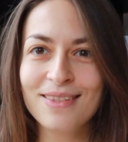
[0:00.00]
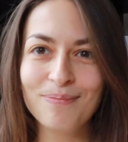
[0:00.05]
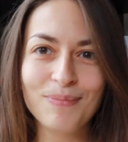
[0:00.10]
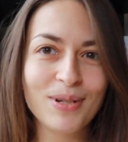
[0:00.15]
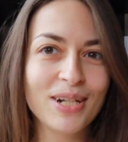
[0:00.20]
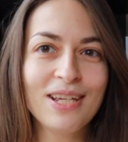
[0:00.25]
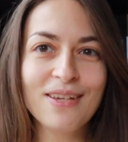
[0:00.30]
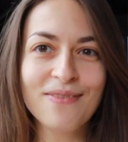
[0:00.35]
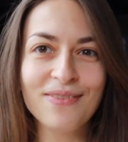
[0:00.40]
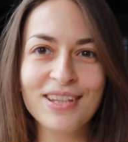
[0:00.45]

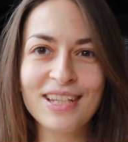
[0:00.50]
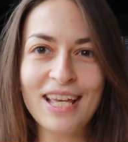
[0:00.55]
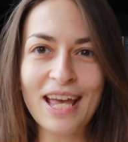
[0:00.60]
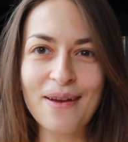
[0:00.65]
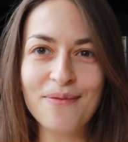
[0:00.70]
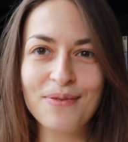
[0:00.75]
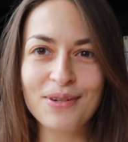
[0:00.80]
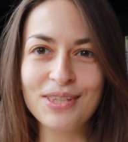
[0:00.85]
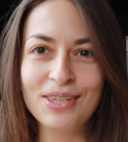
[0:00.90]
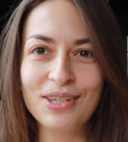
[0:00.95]
believe in
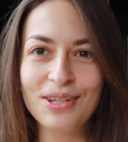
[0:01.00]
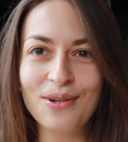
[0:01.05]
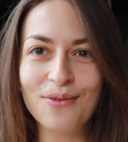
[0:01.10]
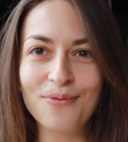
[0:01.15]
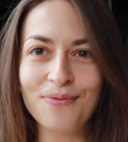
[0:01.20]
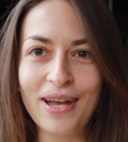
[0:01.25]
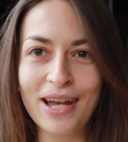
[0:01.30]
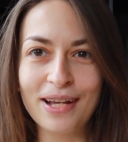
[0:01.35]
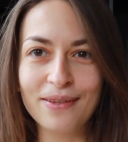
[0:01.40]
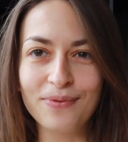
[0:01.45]
every single
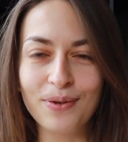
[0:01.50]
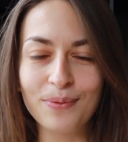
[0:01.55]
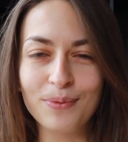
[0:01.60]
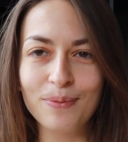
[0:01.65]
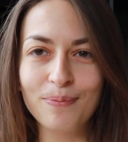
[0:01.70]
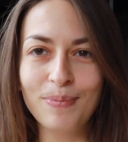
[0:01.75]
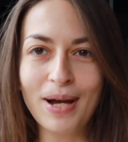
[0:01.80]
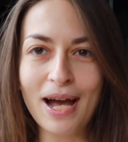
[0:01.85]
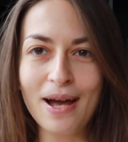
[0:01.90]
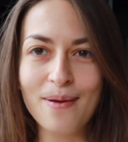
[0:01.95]
fact from
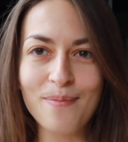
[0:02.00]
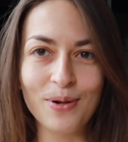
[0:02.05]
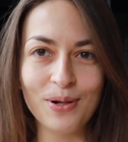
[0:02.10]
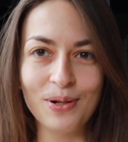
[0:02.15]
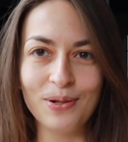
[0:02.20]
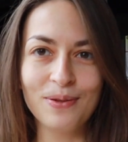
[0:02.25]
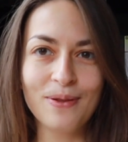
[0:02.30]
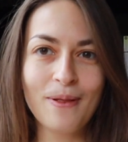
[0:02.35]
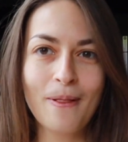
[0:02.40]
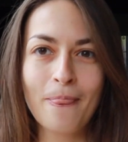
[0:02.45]
the
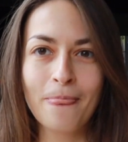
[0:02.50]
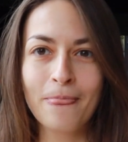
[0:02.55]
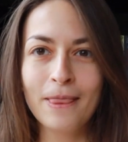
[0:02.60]
Bible